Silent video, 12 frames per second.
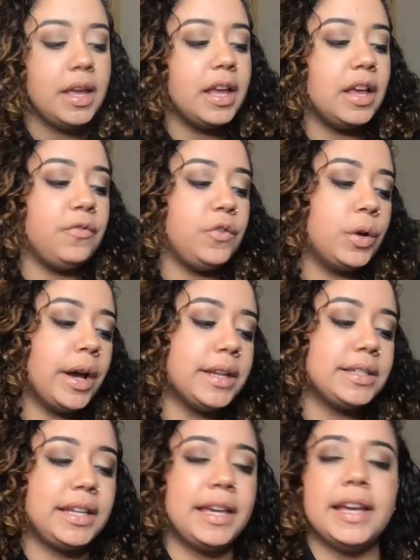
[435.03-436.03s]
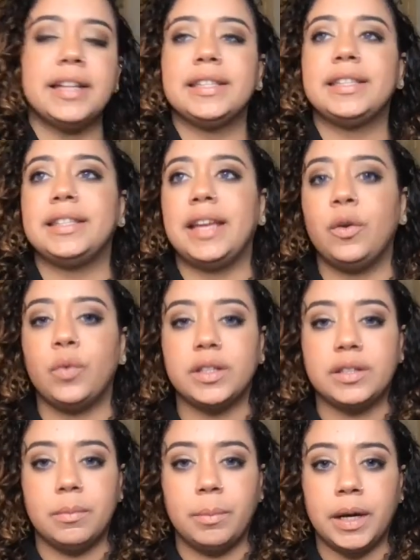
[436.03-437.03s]
If you guys can't stay with
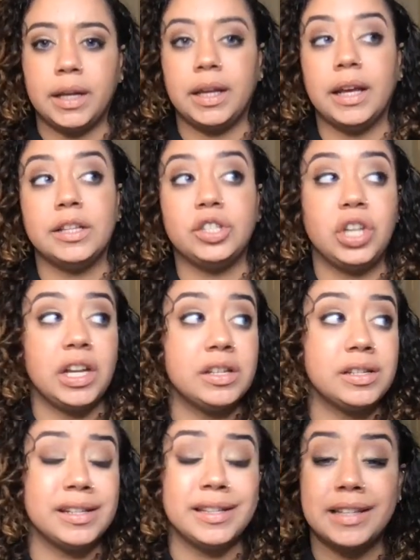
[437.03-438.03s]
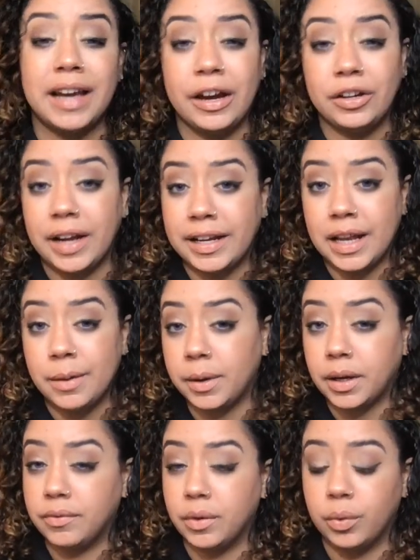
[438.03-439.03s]
somebody and change the entire
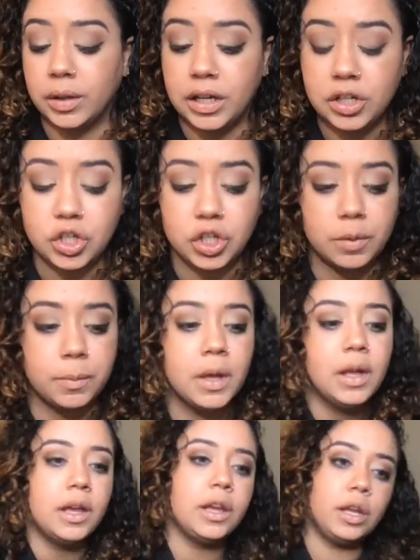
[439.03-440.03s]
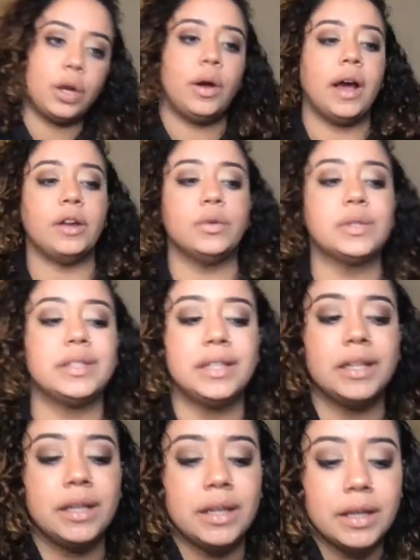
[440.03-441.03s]
dynamic of the relationship, you know, I don't
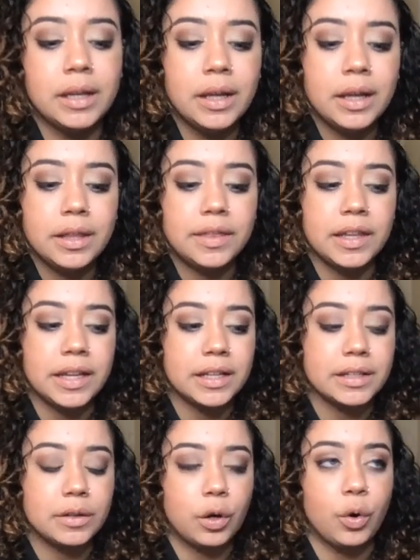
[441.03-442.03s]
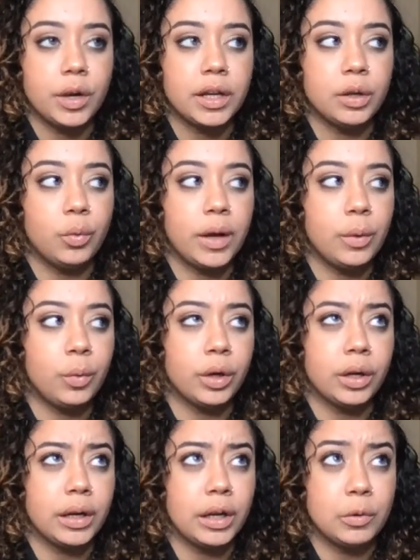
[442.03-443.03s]
see things going in a way
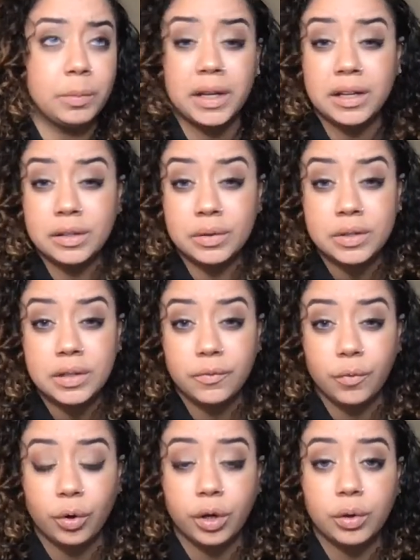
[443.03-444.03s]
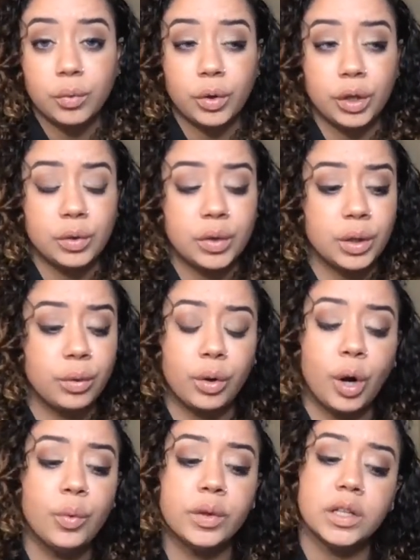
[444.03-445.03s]
where it'll be conducive for you, where you can
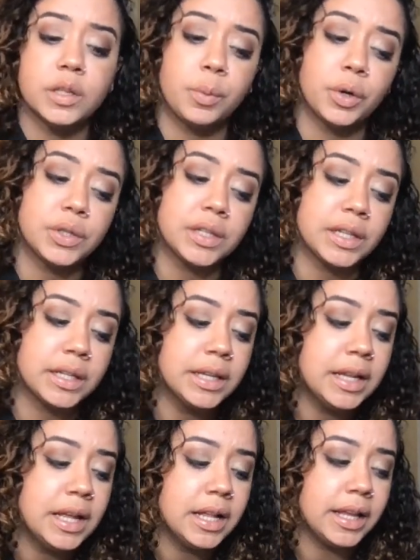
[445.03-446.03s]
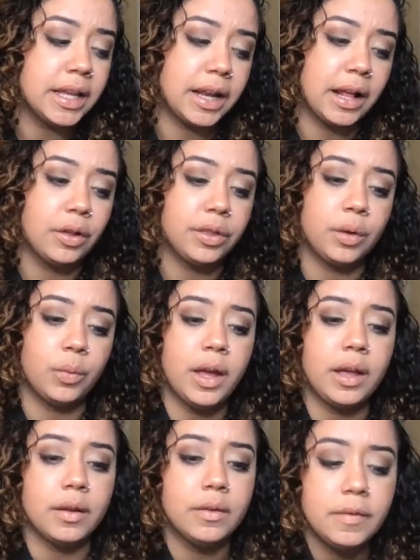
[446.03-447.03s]
grow with this person in a healthy
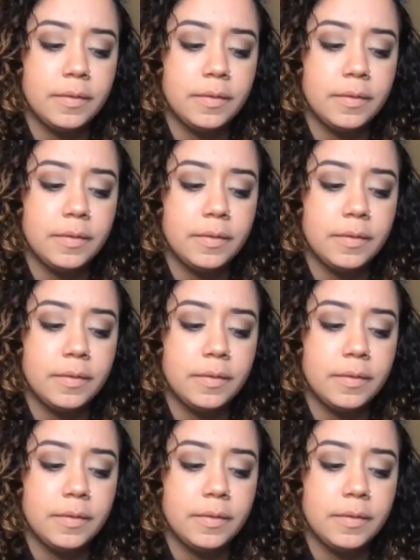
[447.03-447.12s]
way.